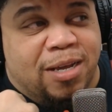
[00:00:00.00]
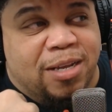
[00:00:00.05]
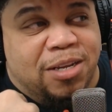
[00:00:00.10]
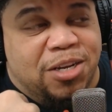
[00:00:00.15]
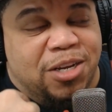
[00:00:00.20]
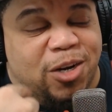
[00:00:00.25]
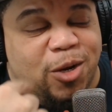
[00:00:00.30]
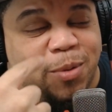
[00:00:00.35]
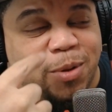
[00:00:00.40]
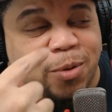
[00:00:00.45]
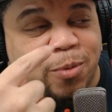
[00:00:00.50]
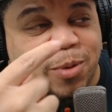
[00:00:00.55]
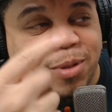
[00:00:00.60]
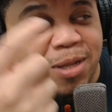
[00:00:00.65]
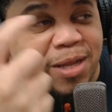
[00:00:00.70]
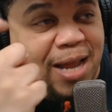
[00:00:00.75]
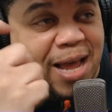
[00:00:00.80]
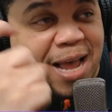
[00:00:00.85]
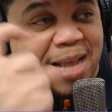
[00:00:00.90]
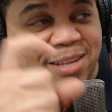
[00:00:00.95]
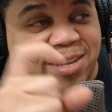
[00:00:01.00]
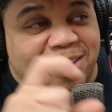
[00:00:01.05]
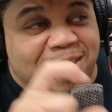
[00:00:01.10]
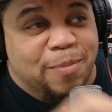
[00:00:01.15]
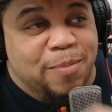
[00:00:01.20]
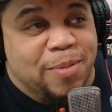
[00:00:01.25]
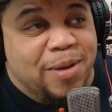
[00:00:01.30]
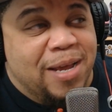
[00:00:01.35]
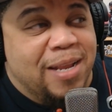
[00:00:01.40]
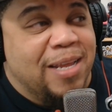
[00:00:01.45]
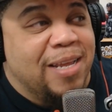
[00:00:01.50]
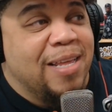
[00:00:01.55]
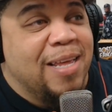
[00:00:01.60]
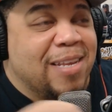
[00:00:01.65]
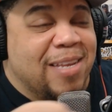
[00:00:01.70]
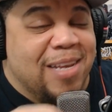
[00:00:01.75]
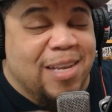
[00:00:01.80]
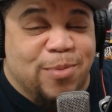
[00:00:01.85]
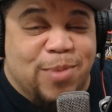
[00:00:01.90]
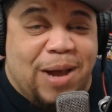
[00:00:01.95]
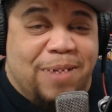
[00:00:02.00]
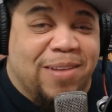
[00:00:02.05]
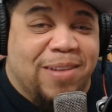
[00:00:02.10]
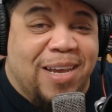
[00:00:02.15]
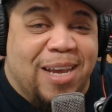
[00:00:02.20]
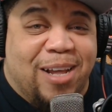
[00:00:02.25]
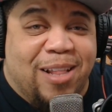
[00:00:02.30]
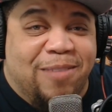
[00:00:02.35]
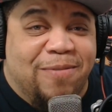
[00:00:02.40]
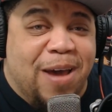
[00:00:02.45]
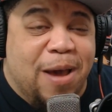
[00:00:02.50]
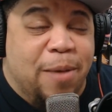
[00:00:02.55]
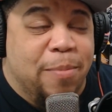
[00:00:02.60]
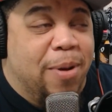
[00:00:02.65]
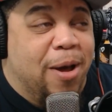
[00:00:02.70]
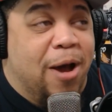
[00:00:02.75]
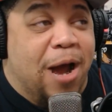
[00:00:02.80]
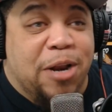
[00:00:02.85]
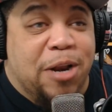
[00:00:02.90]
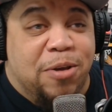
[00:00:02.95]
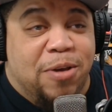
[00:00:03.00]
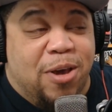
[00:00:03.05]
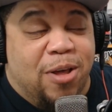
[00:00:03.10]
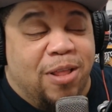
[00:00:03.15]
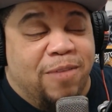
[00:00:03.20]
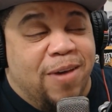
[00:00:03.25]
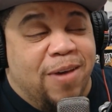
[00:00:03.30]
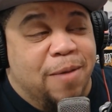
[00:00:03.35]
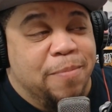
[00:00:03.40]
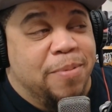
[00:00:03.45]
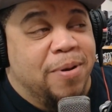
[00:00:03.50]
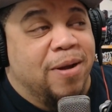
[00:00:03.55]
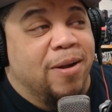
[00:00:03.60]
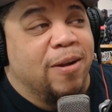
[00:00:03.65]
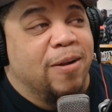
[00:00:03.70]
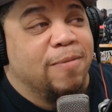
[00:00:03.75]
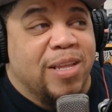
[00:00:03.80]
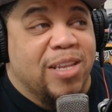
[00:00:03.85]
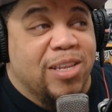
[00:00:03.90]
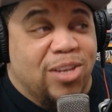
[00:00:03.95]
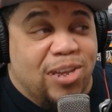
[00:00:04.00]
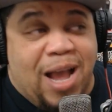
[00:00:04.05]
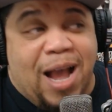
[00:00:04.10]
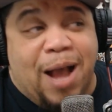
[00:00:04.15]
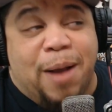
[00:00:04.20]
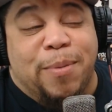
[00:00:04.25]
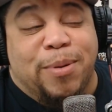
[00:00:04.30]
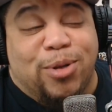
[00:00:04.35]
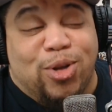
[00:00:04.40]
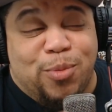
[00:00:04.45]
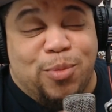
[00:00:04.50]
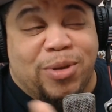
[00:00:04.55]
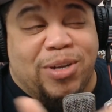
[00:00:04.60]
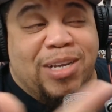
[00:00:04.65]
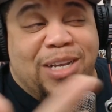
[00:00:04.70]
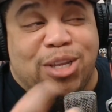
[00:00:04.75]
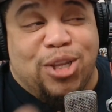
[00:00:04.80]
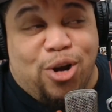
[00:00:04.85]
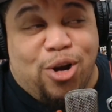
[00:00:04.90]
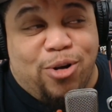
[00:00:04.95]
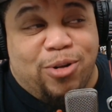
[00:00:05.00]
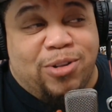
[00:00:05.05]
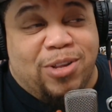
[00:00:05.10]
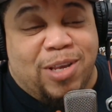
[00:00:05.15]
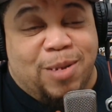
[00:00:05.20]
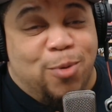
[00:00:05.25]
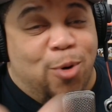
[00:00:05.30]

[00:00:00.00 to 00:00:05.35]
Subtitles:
gentleman with the glasses at the beginning says we have to kill a vampire. How do you kill a vampire? I'm assuming she turns him,